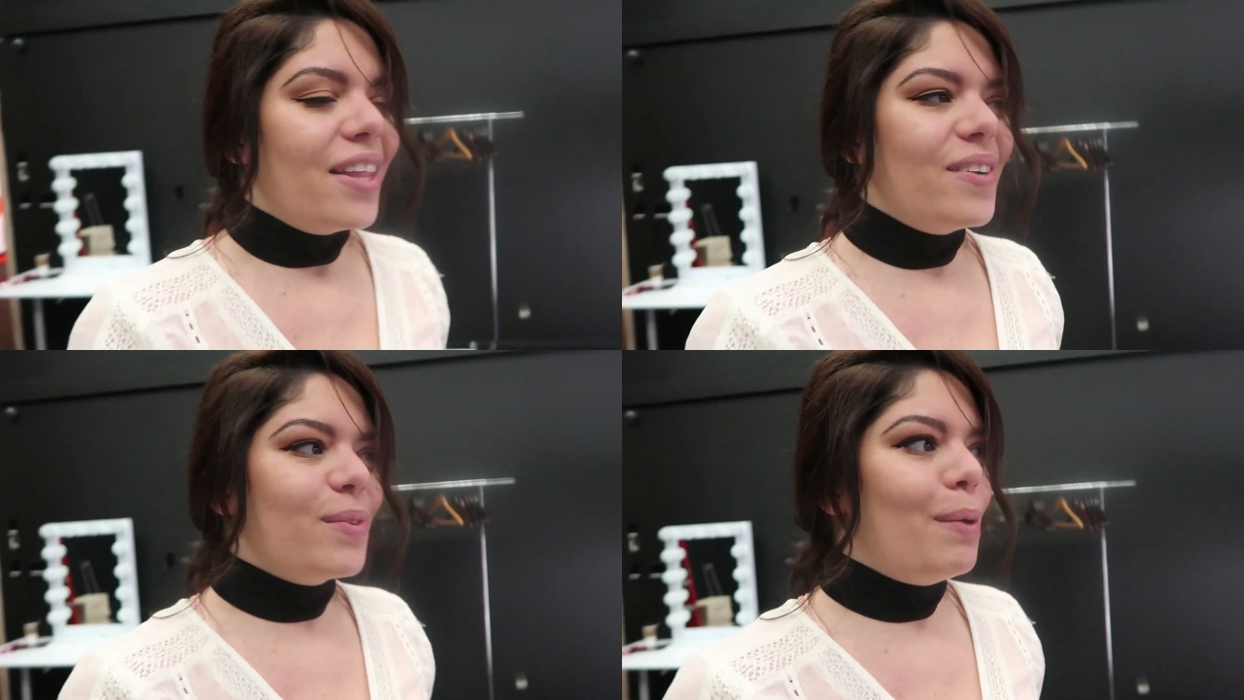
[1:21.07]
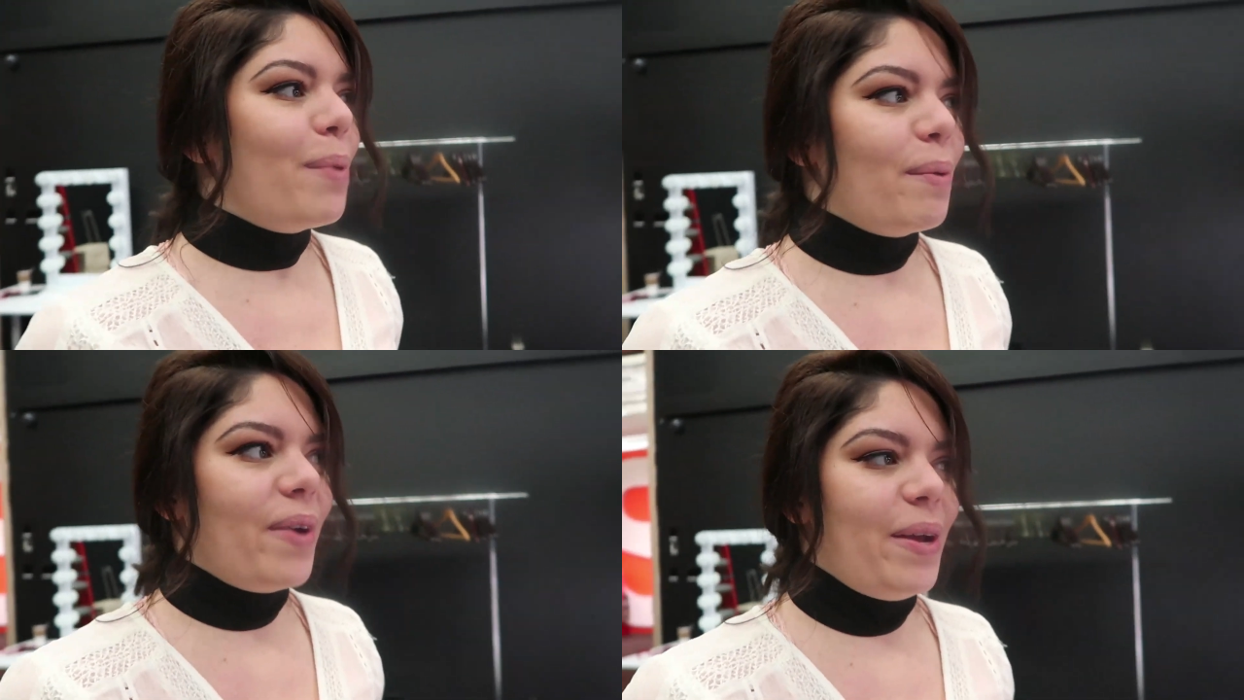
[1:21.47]
There was
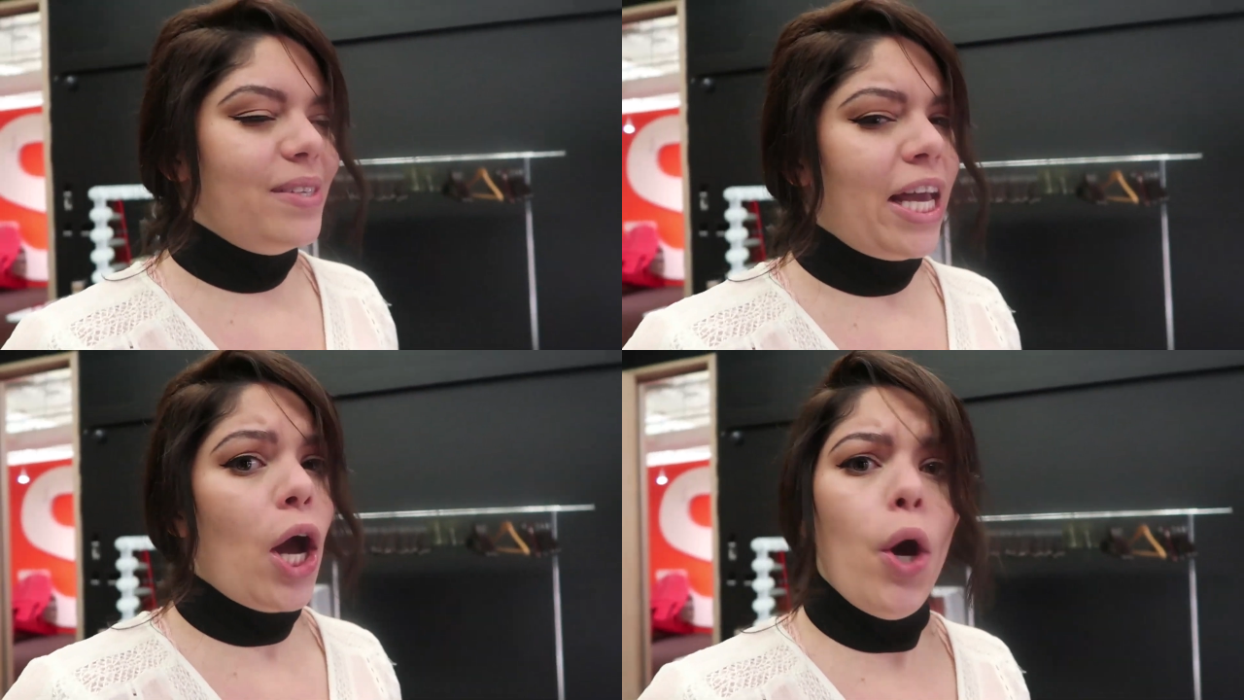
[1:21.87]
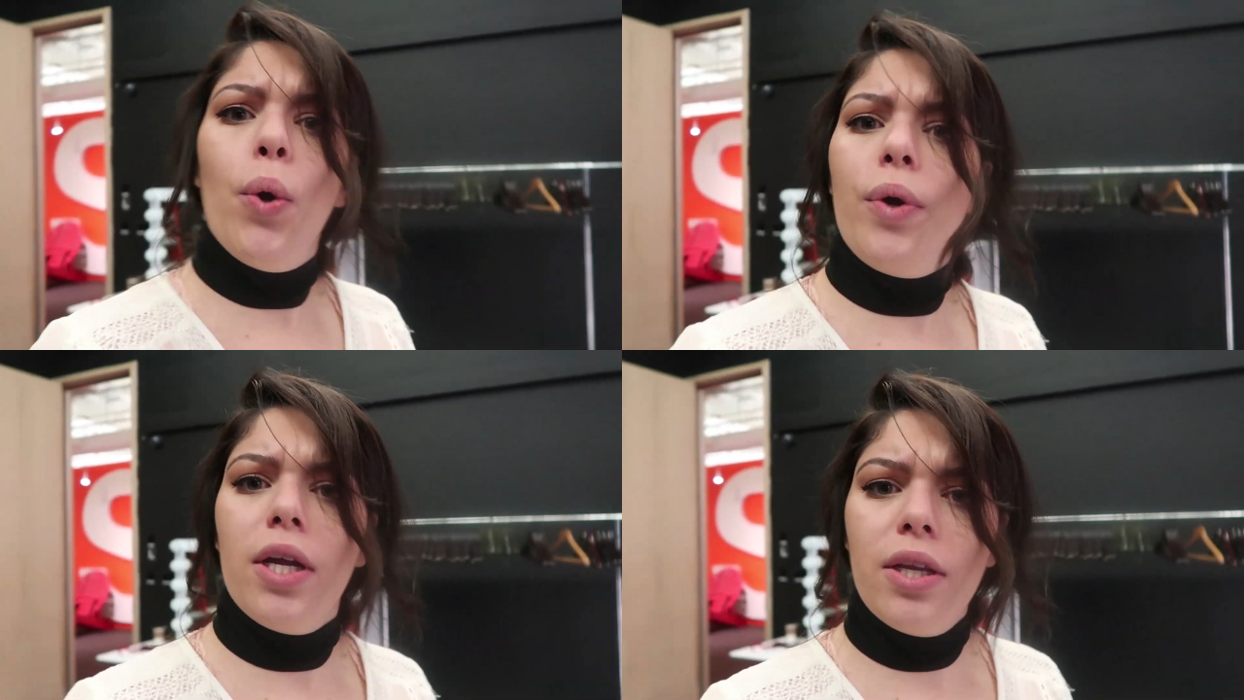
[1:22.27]
one point where he was like,
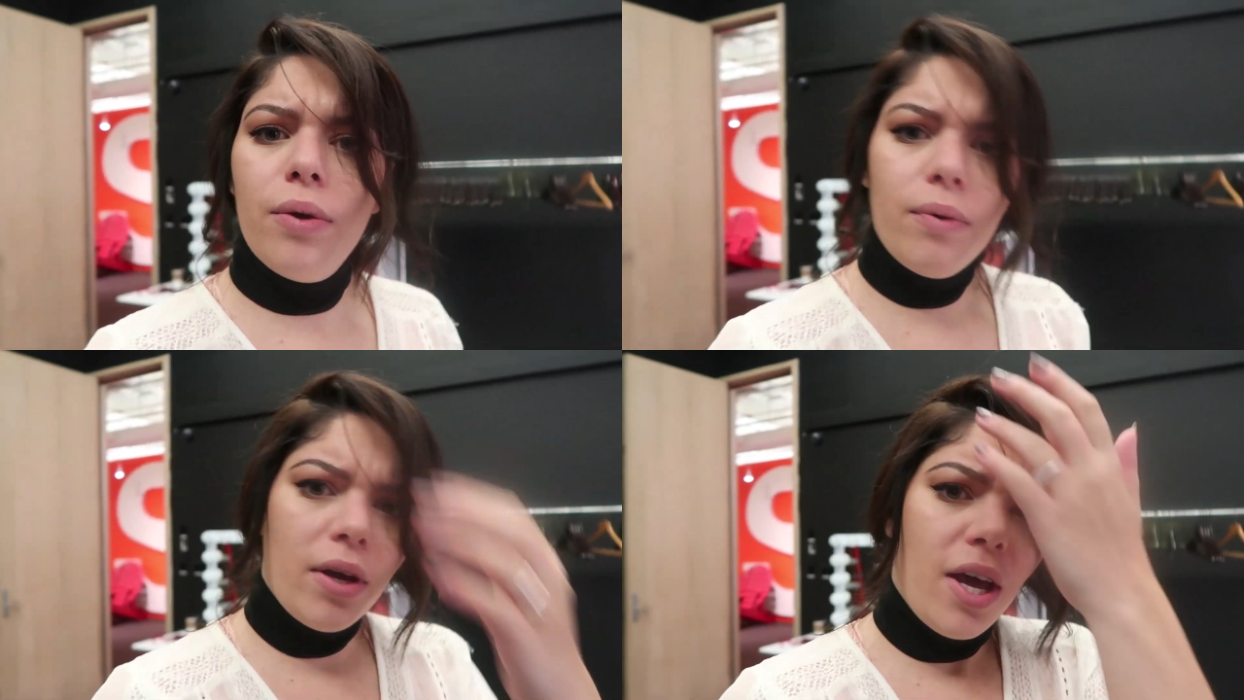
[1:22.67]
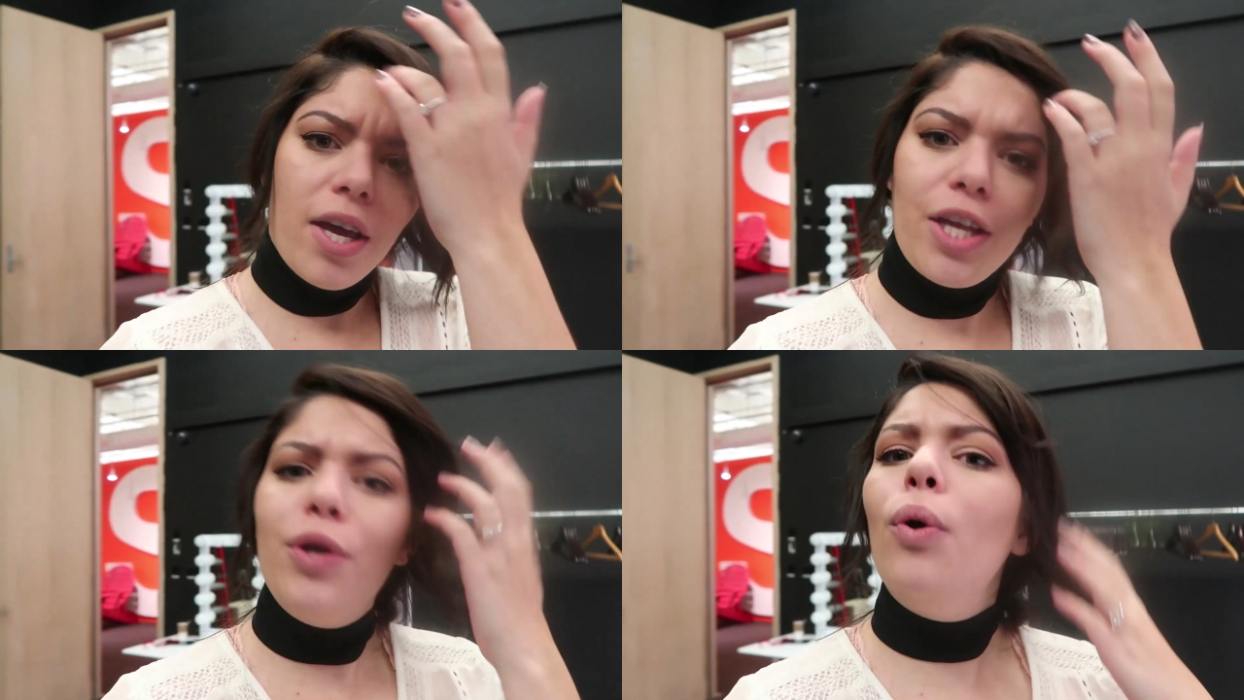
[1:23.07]
oh, can you
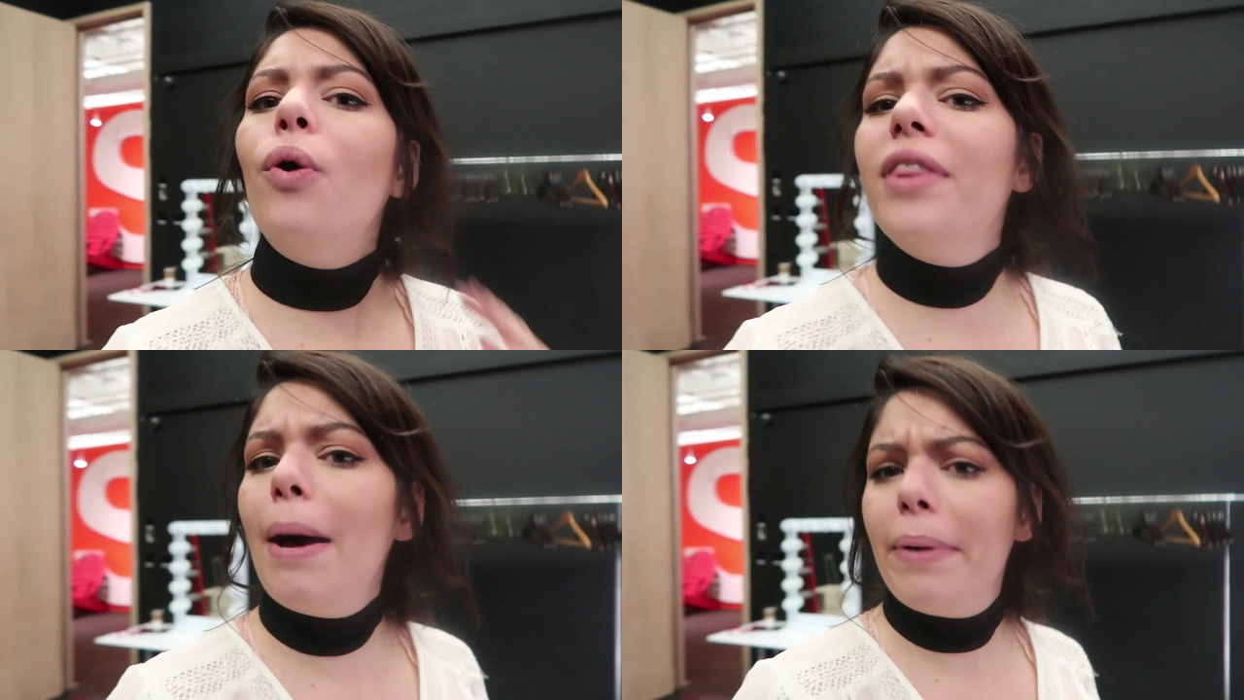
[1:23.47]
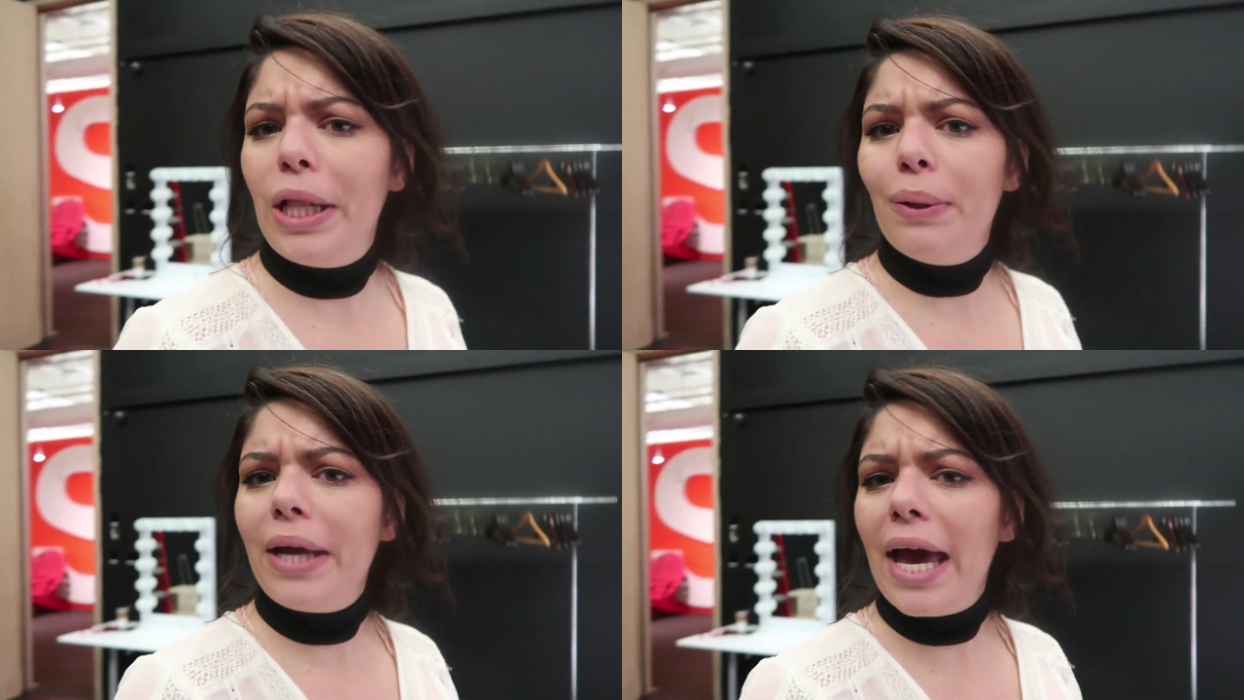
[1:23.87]
can you hold that
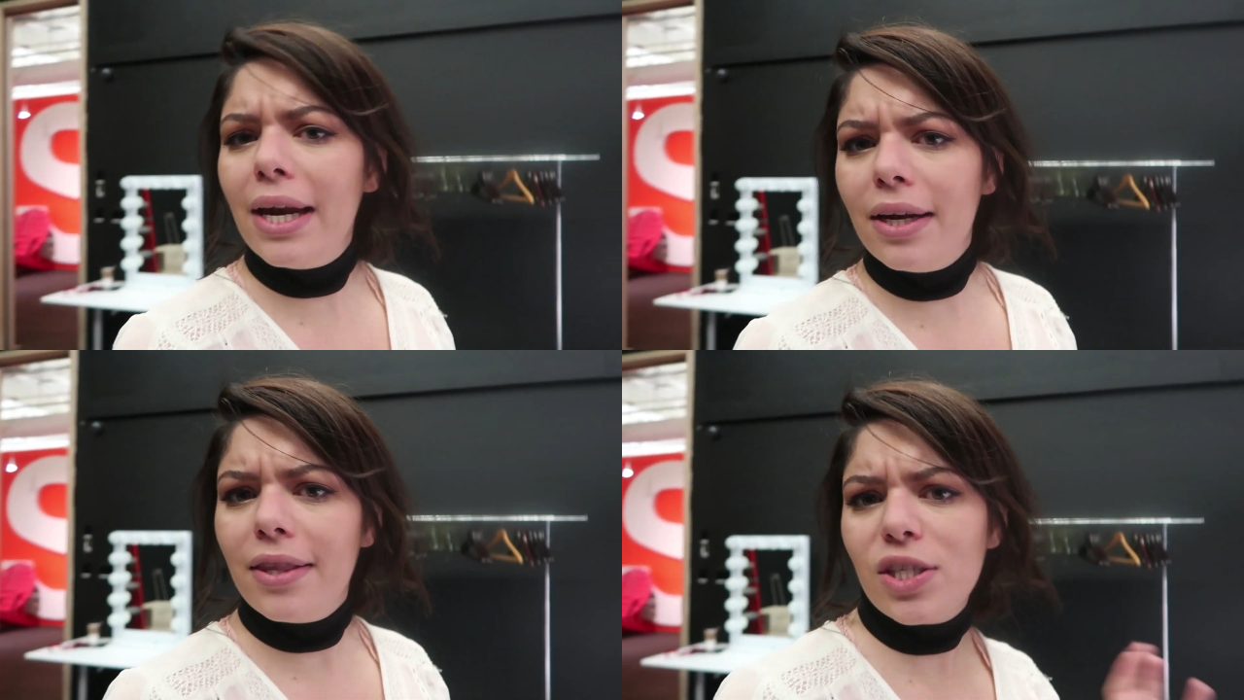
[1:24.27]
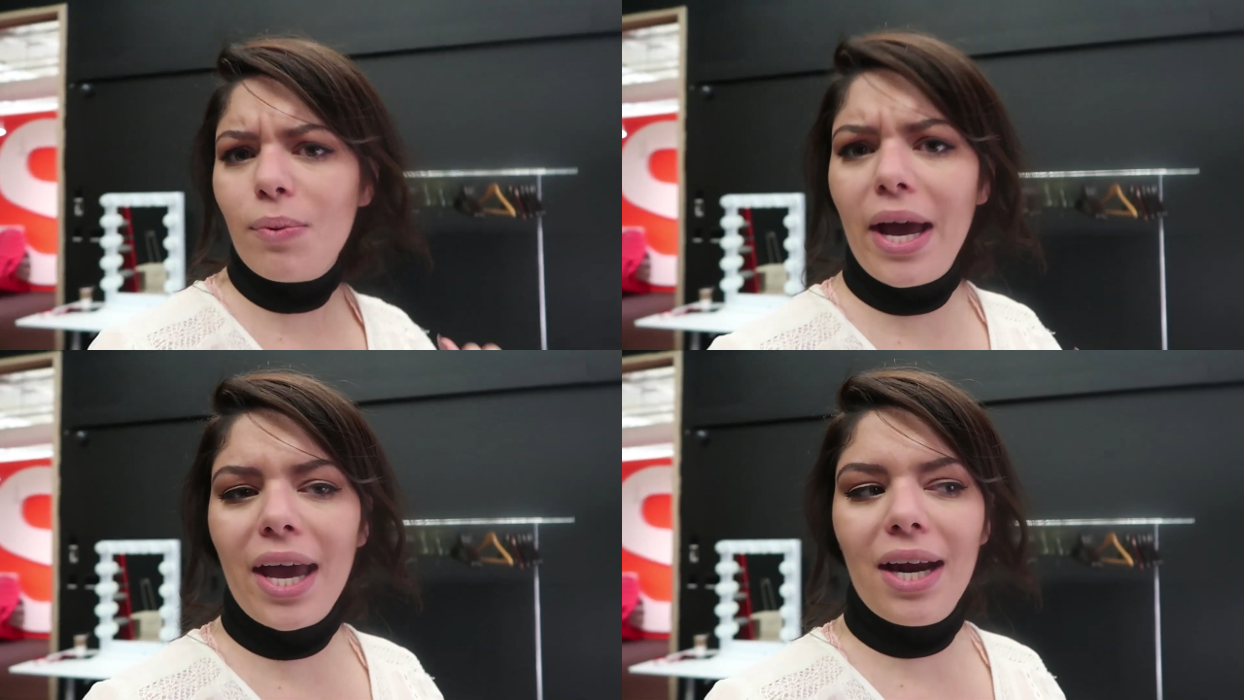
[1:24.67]
pillow again this way?